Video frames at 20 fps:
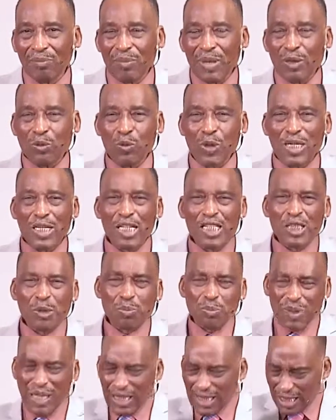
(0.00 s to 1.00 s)
But when the
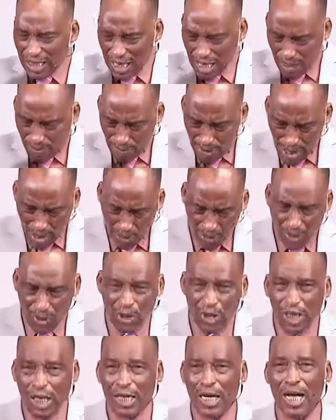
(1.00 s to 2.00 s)
Spirit came
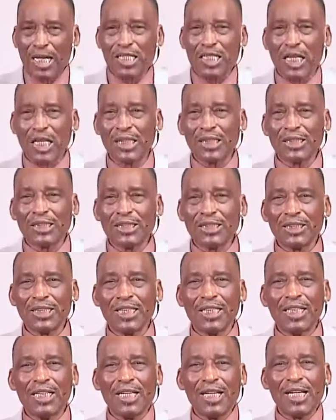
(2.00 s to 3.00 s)
upon Elijah,
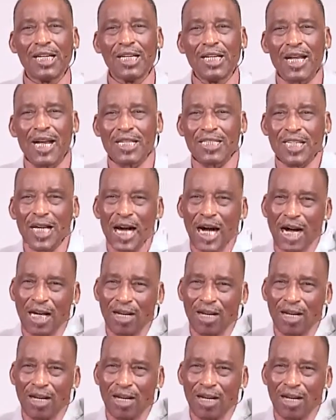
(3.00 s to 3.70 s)
Elijah